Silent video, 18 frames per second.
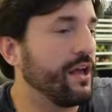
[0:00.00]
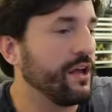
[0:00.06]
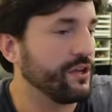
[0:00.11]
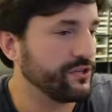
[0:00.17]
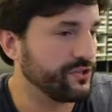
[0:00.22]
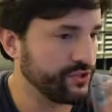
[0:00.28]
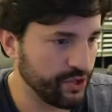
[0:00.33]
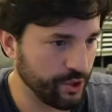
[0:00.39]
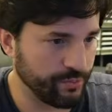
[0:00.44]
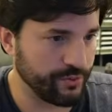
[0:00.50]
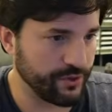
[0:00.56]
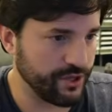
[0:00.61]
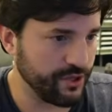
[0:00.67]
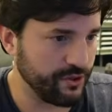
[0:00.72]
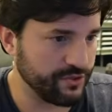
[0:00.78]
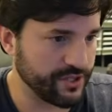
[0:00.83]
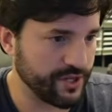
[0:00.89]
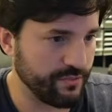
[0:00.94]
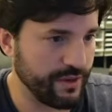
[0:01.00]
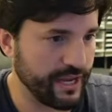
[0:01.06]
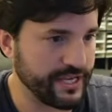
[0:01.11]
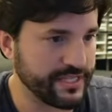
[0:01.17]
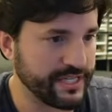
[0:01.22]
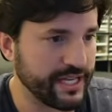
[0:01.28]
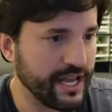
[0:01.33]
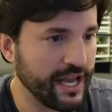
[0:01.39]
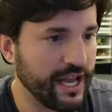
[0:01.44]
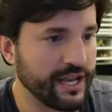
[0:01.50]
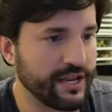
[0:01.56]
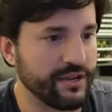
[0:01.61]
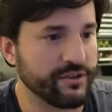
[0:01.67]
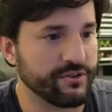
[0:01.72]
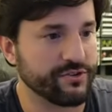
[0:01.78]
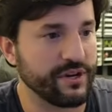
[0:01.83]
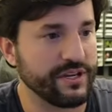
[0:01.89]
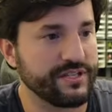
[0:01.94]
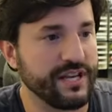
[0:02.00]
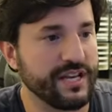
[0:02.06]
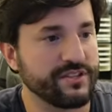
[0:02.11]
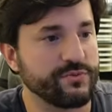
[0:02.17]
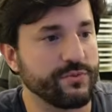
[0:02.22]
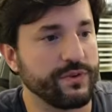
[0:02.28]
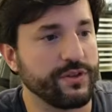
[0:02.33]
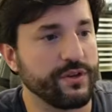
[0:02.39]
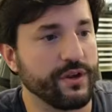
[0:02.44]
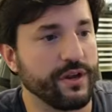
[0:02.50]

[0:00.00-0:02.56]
Super huge and amazing. Kill threat chance with